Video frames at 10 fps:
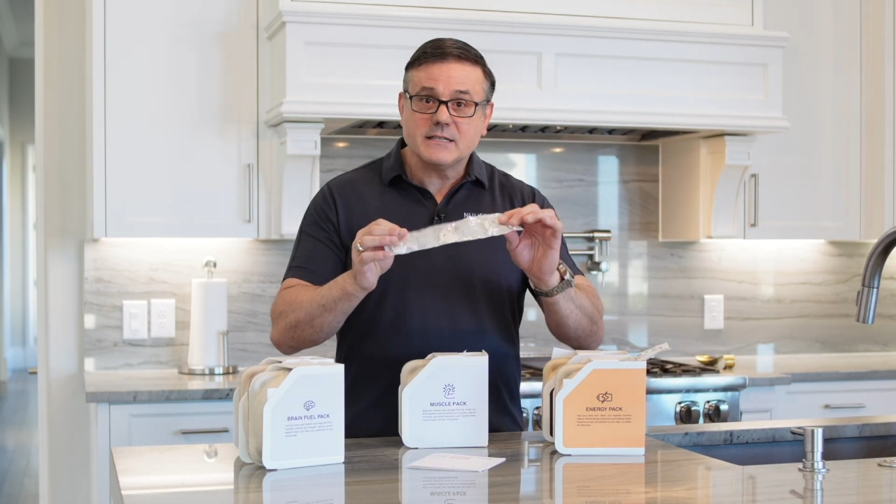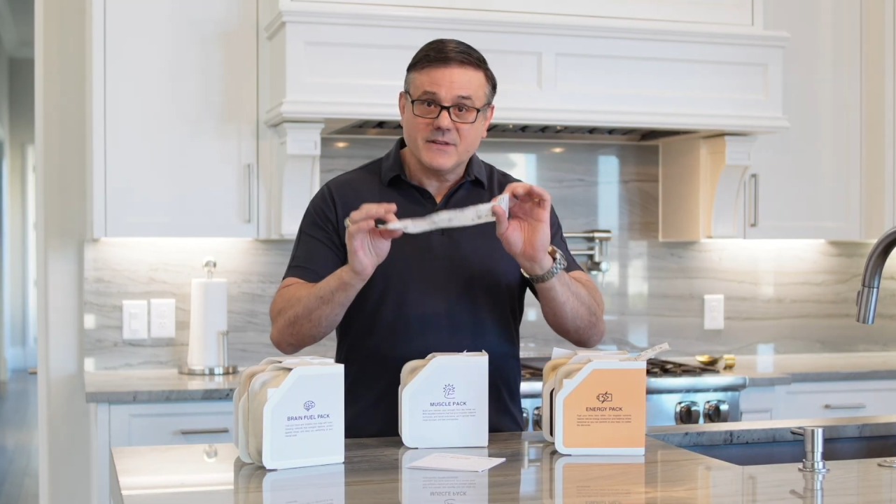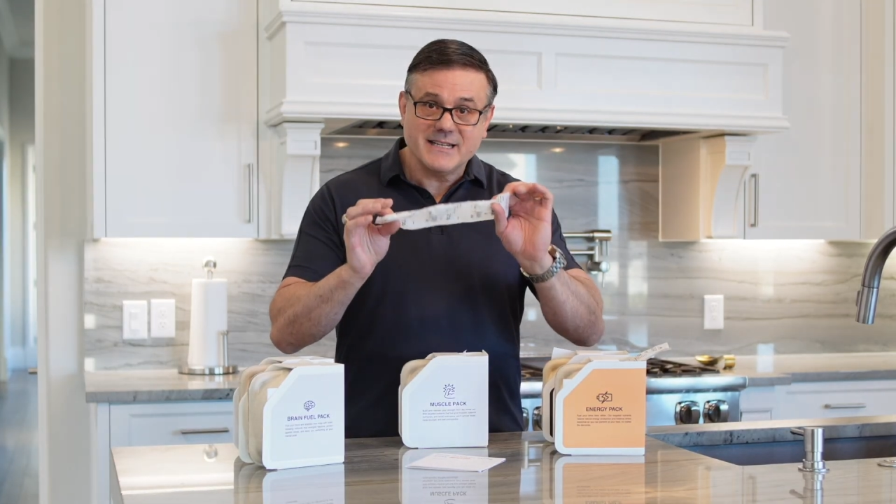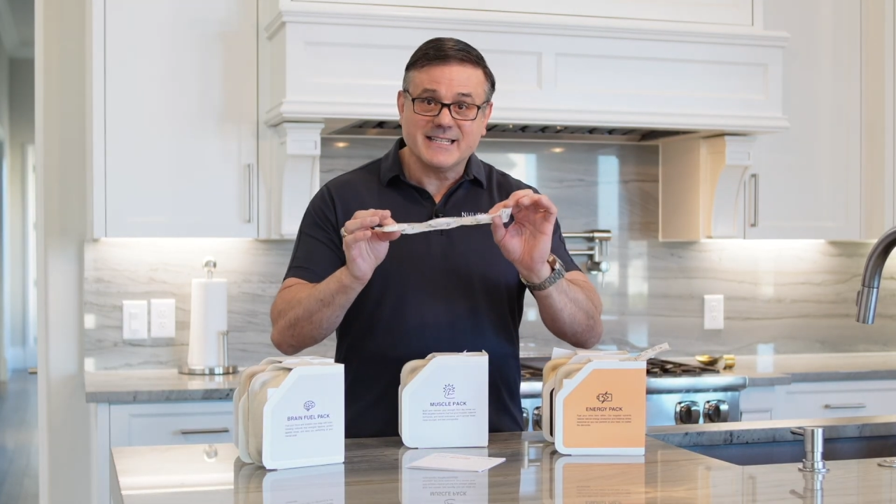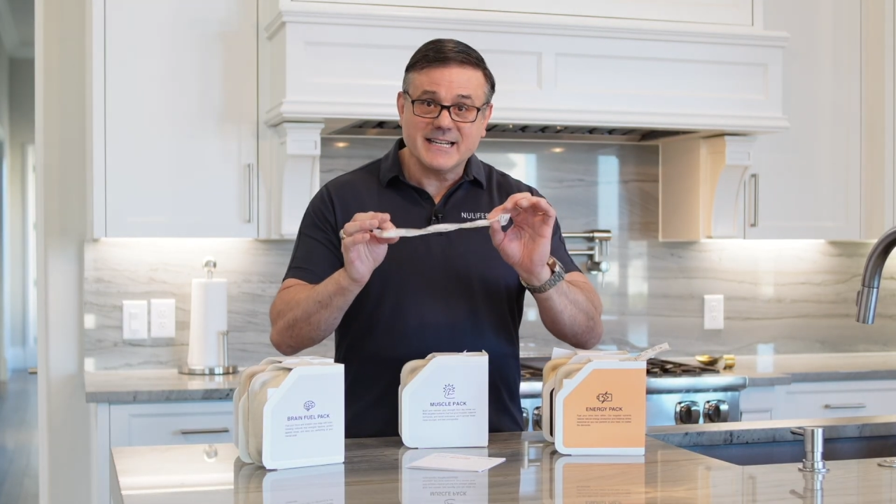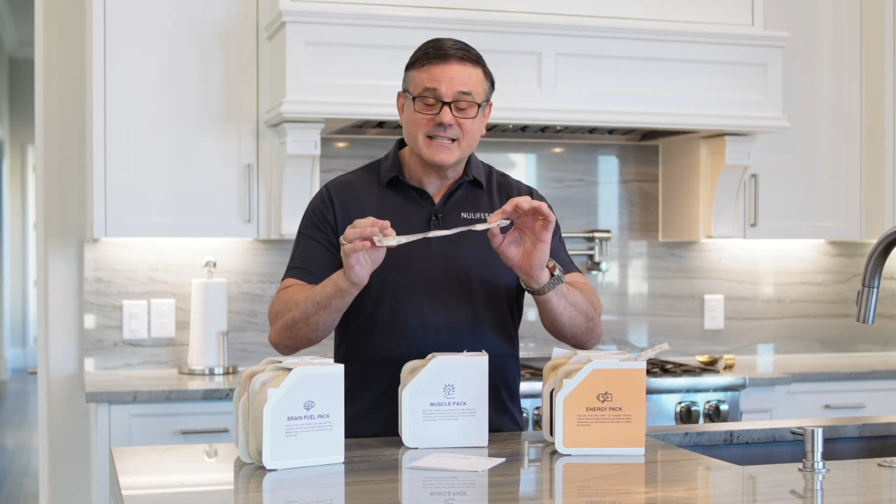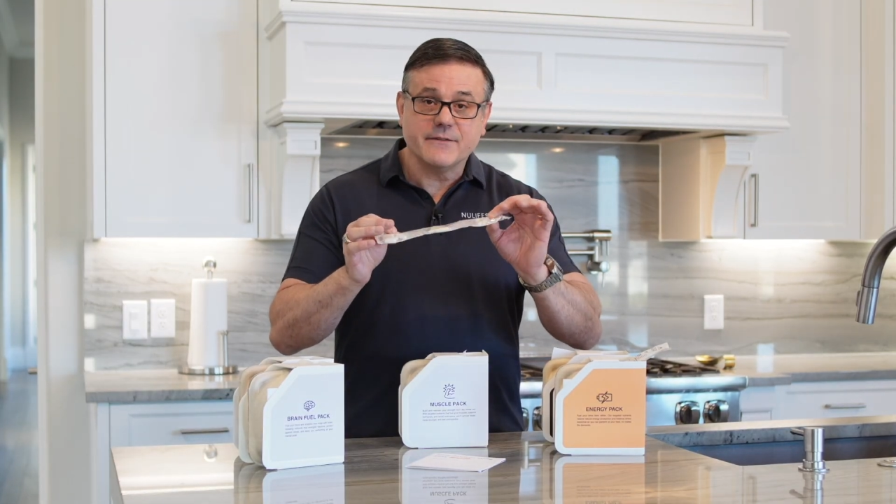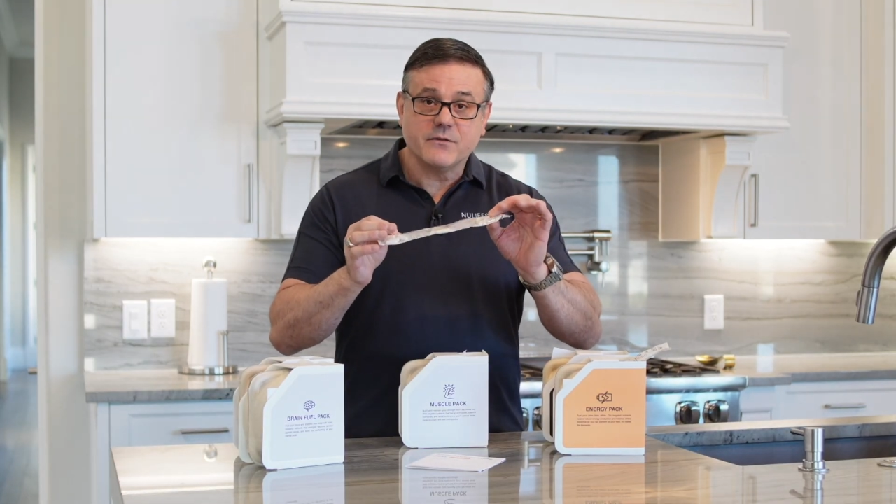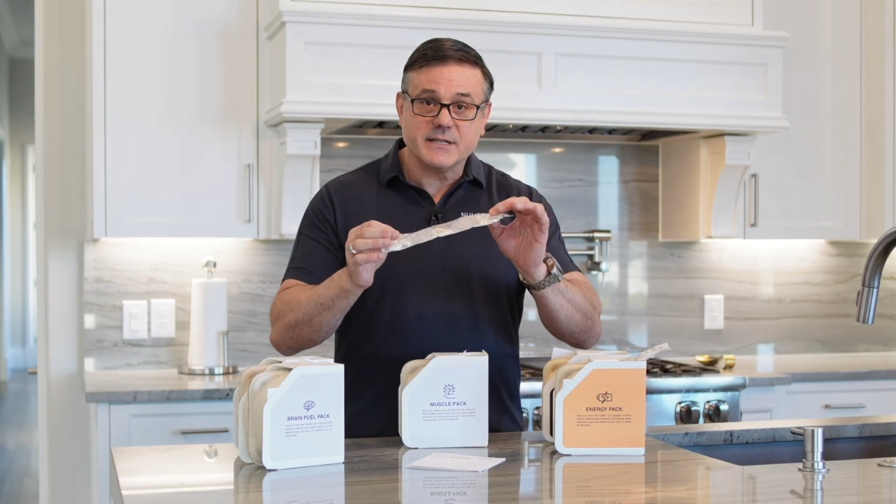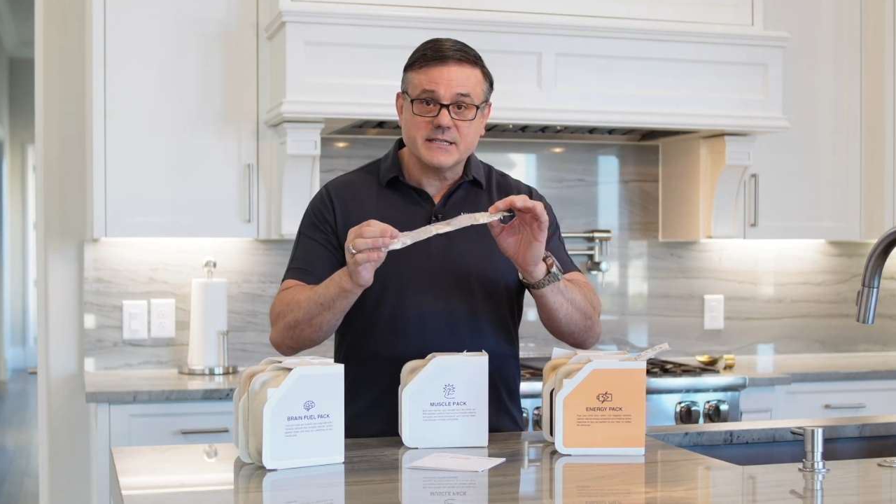of these 6
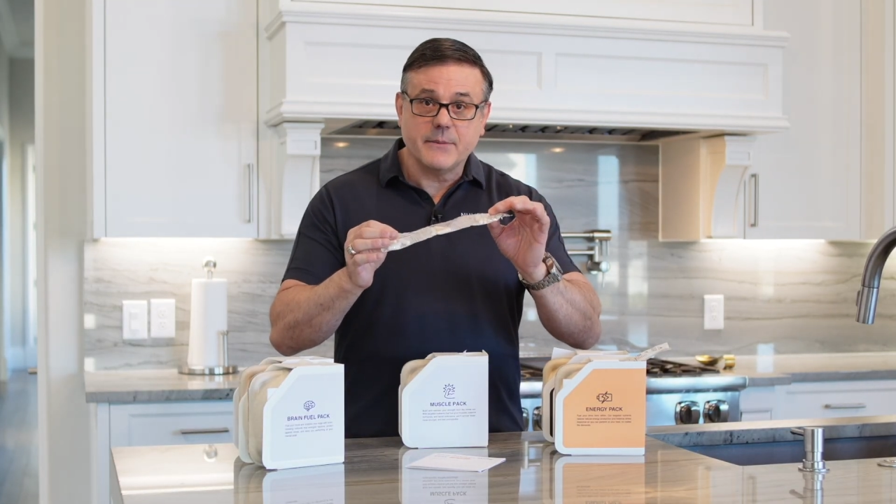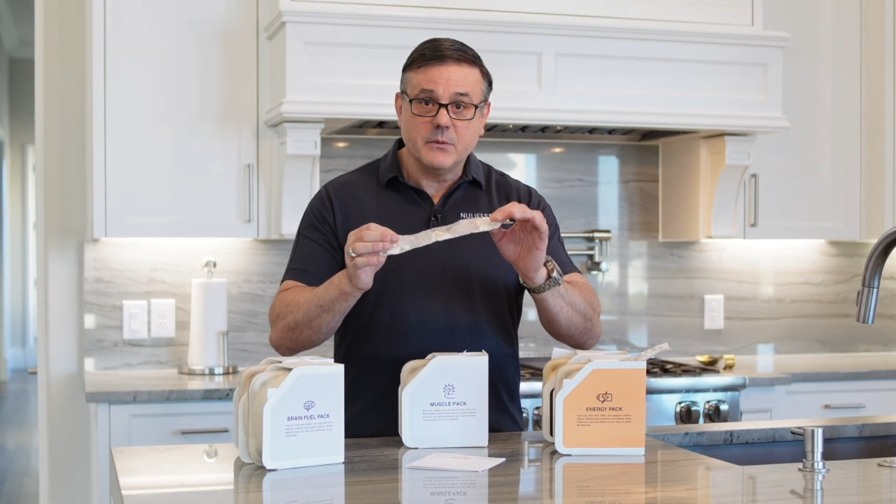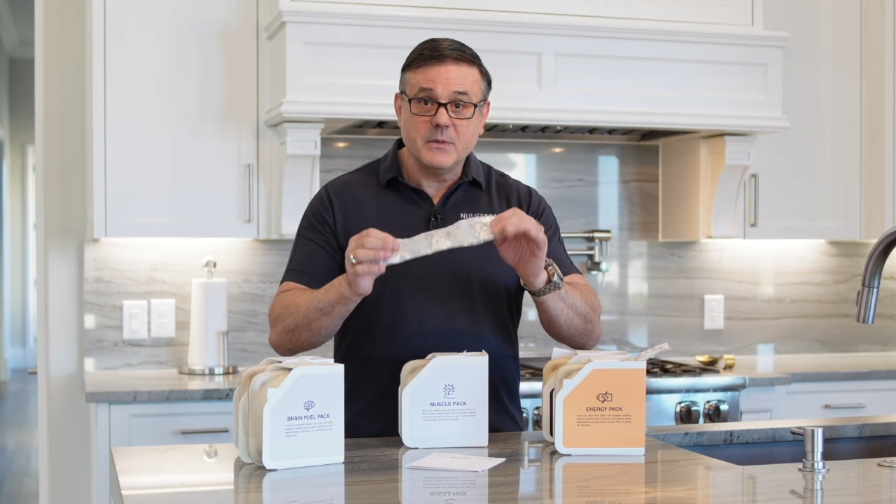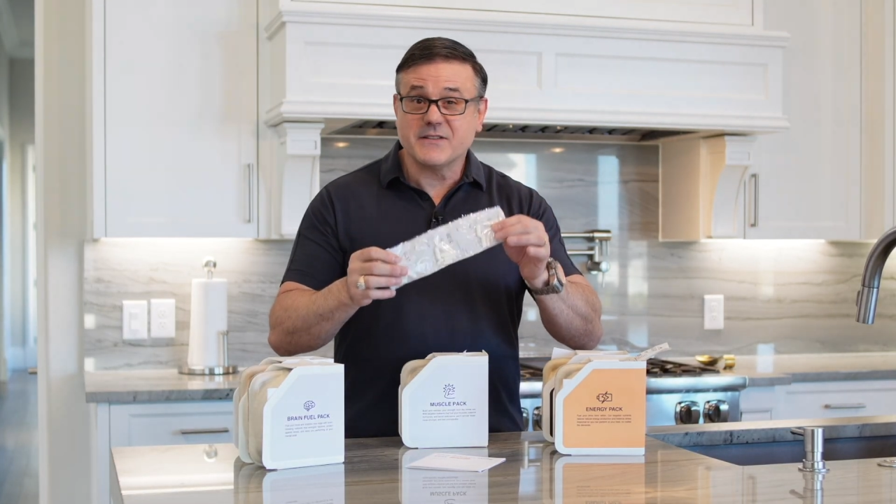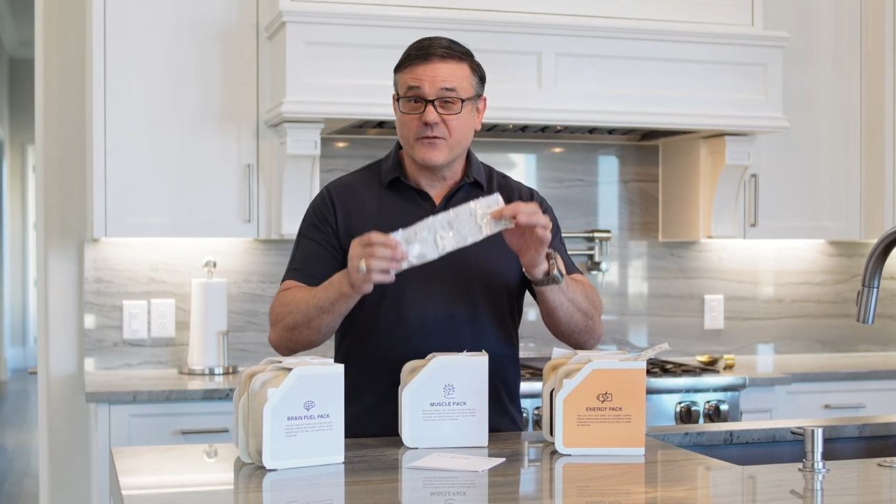different supplements